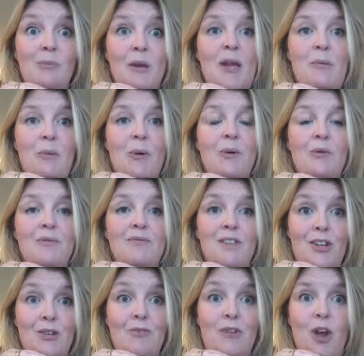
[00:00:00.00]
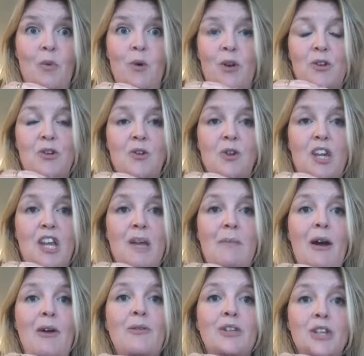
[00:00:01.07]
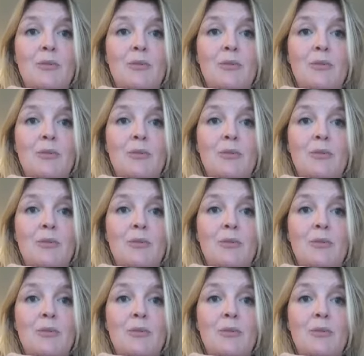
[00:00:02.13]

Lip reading: people that you know what you're talking about.